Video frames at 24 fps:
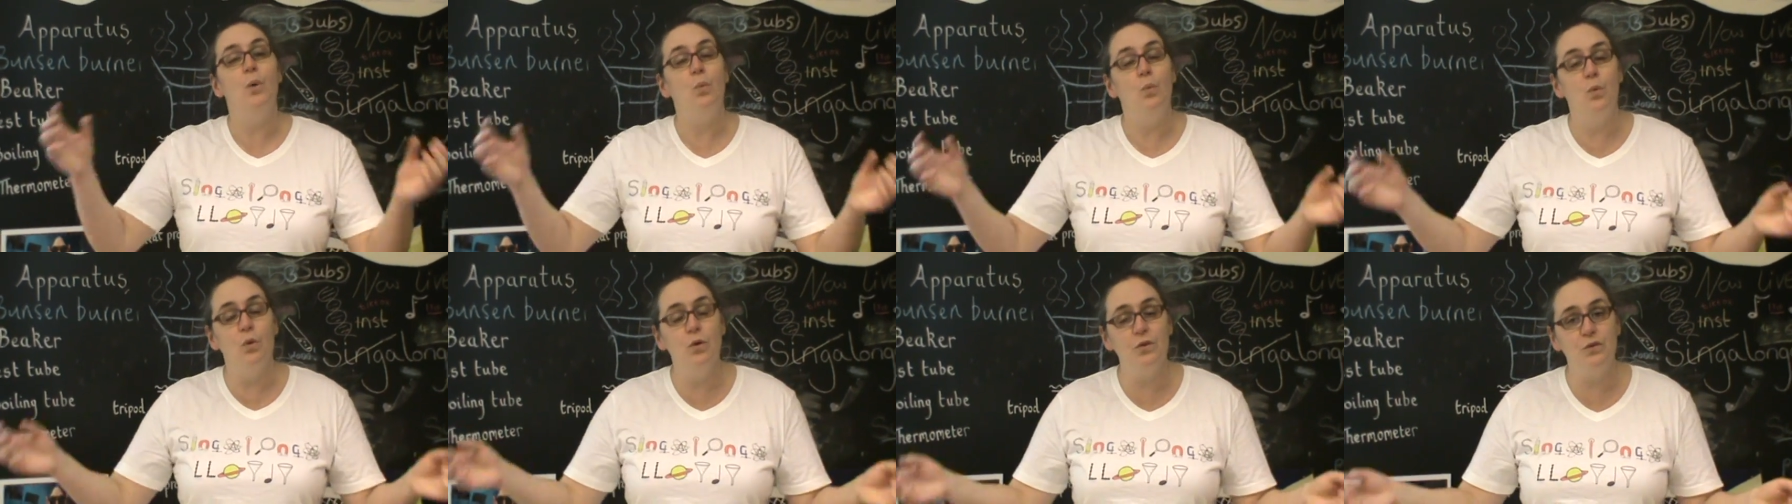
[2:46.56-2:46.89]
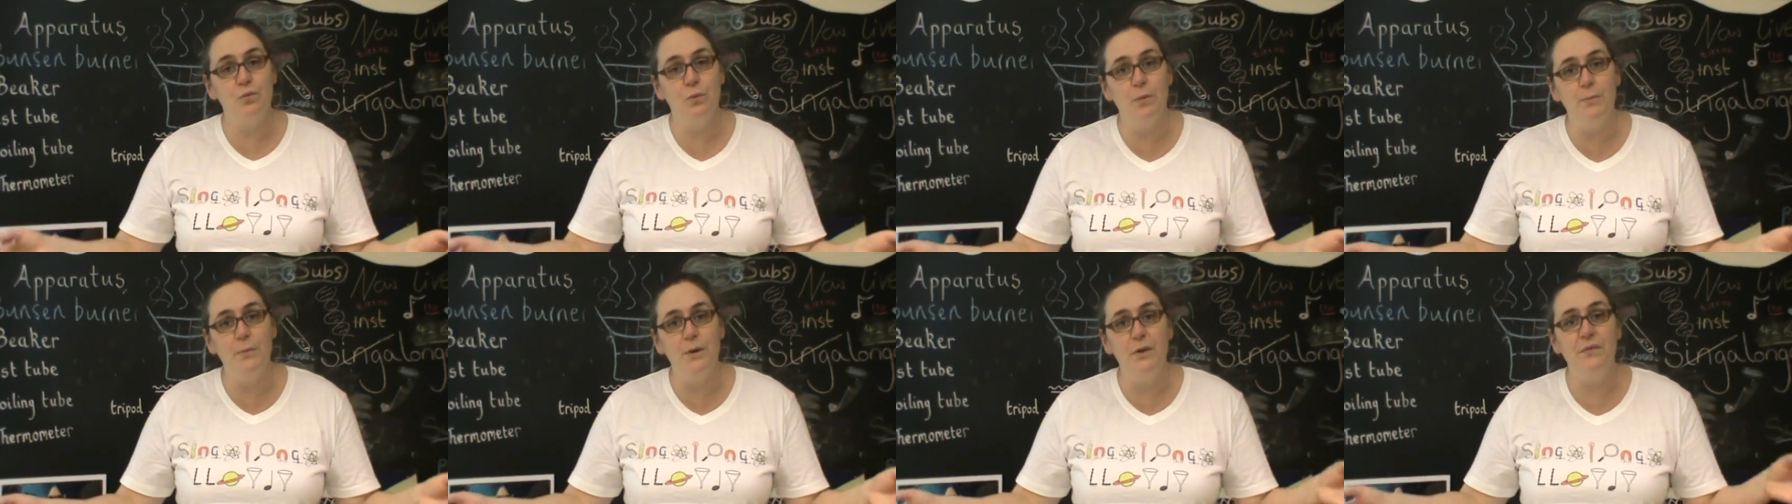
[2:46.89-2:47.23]

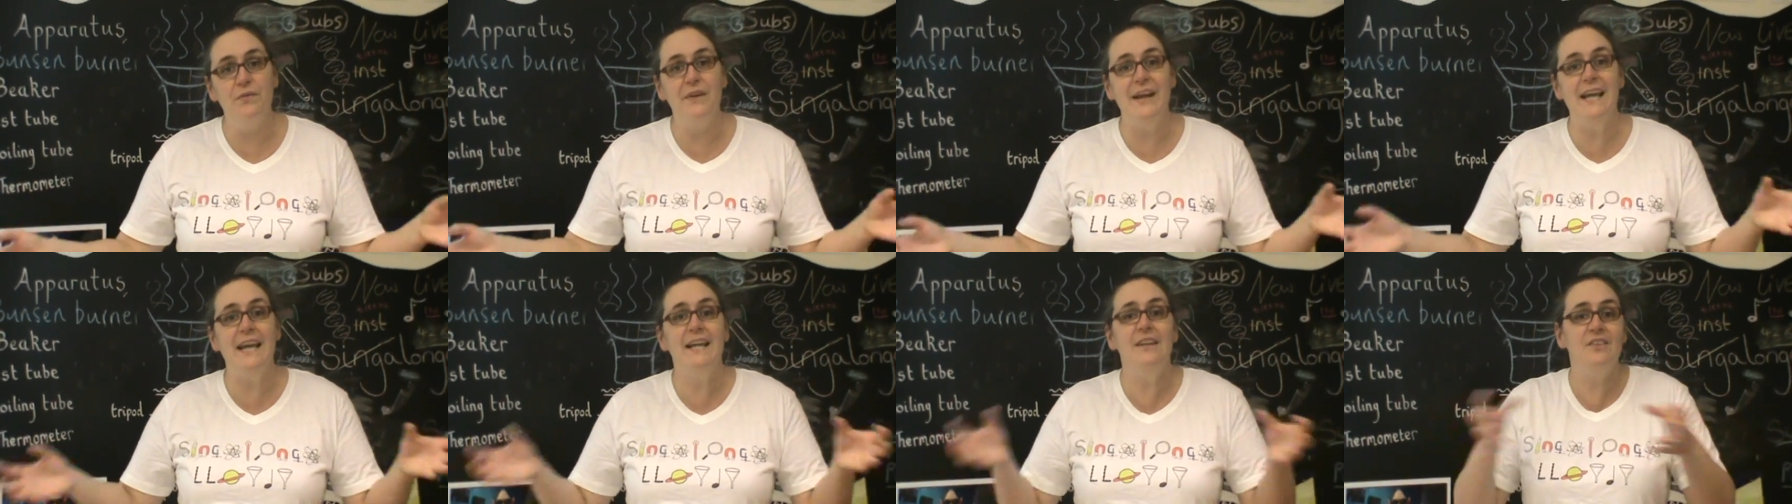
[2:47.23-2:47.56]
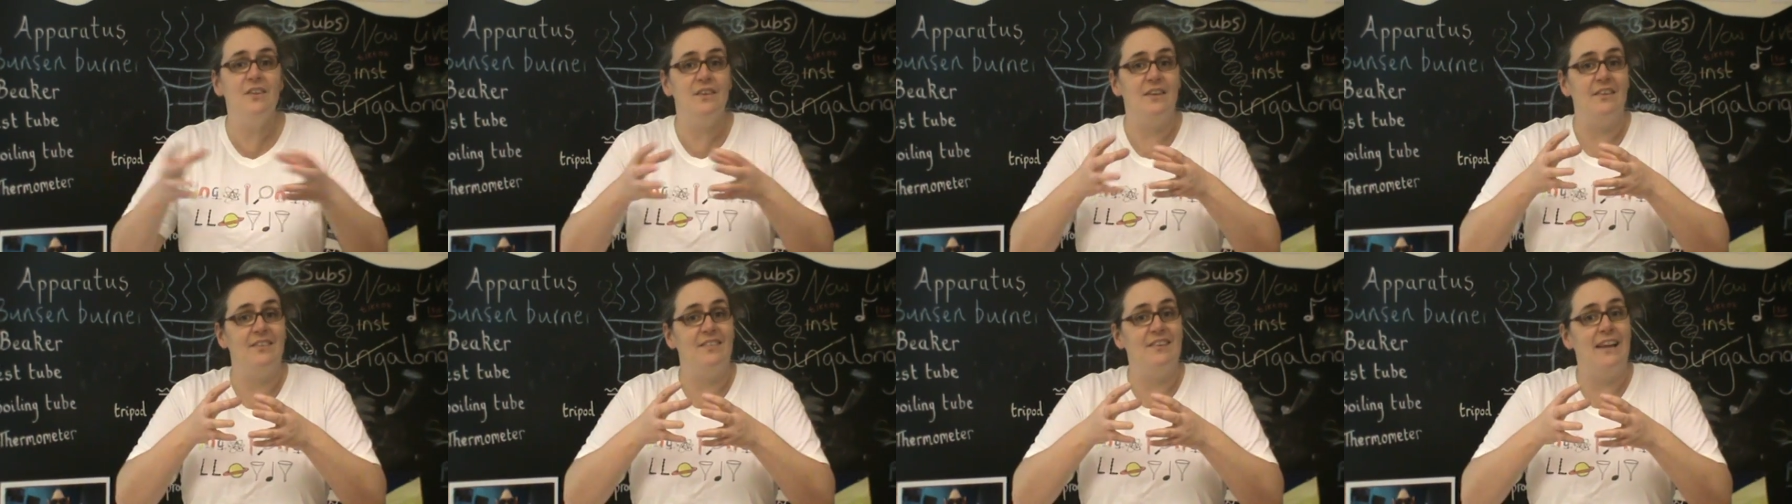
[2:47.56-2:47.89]
water will move
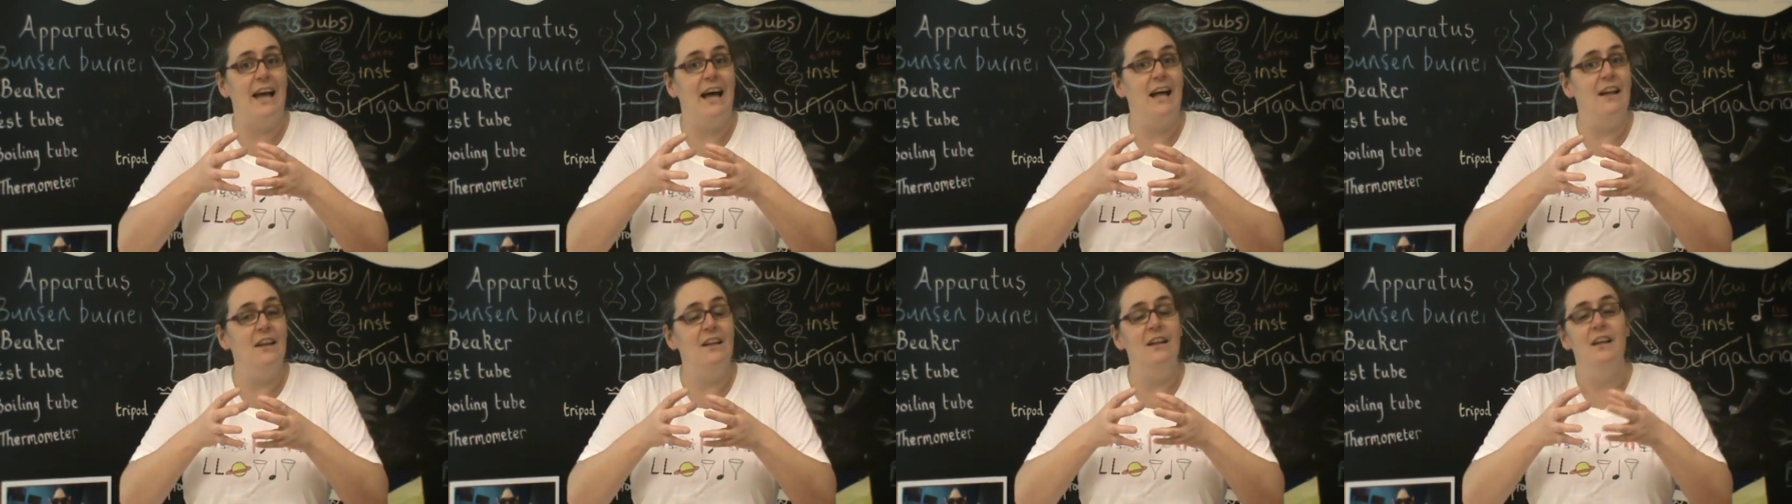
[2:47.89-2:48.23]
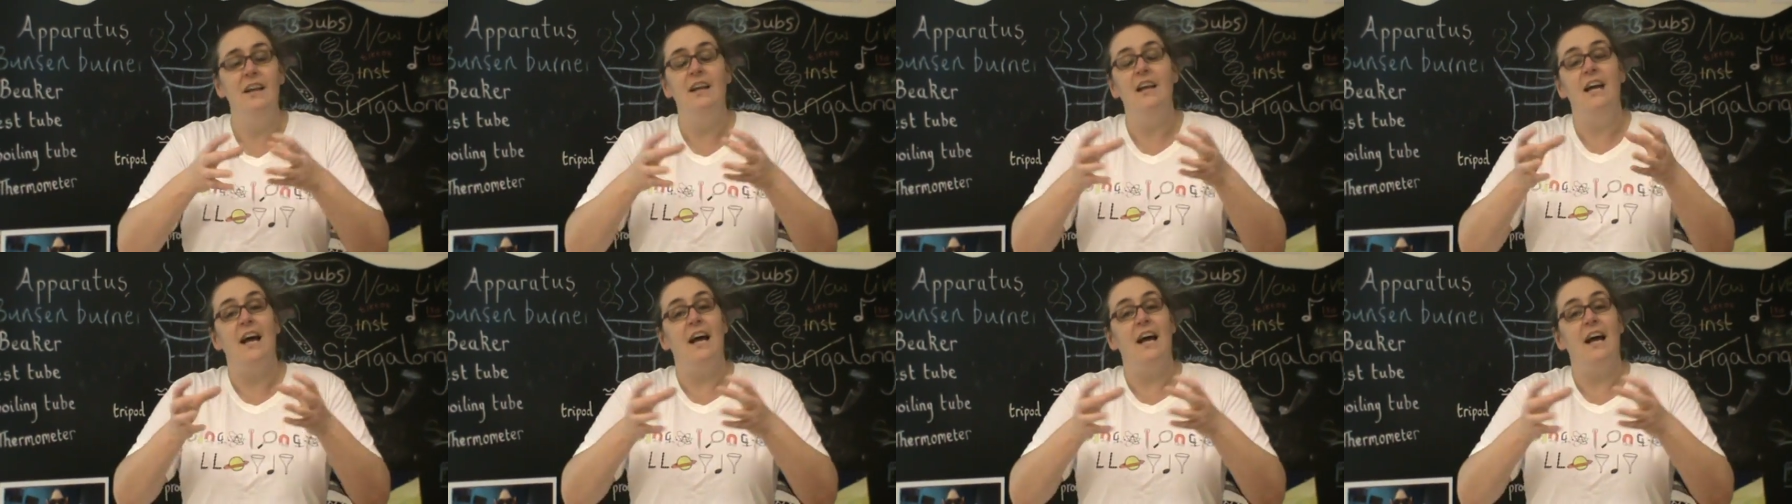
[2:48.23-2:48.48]
into the cell,